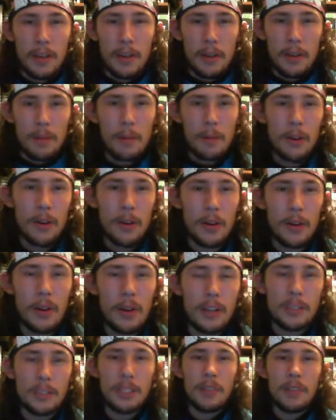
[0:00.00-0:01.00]
Mario Kart
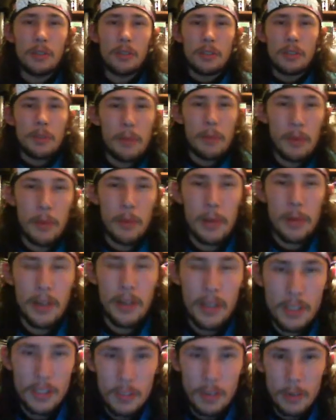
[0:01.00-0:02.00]
7 was the big one. I
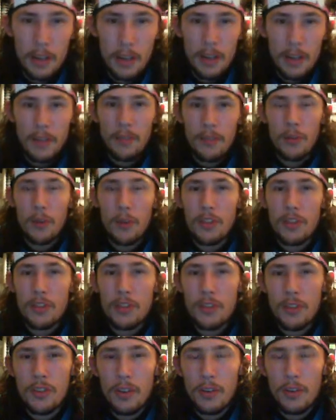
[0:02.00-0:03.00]
also bought Fortune
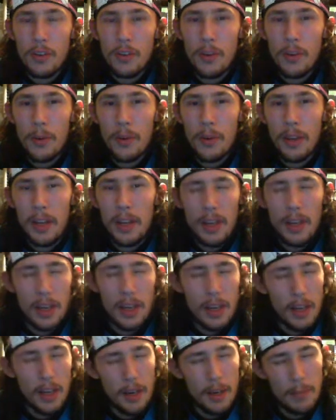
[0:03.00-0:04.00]
Street for the Wii.
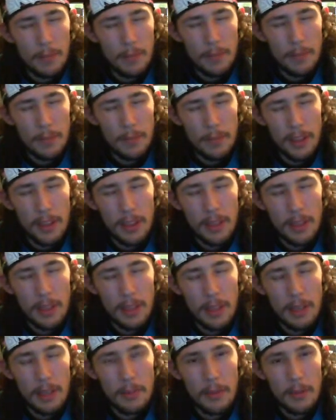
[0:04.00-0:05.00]
I think that
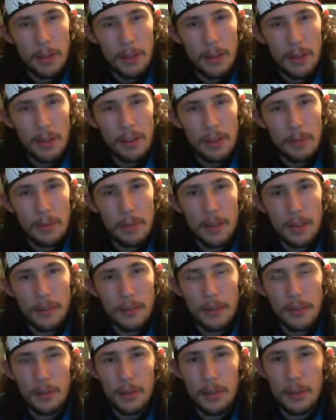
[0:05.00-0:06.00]
might actually be it for
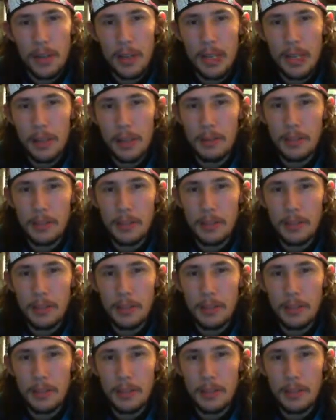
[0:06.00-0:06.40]
new games.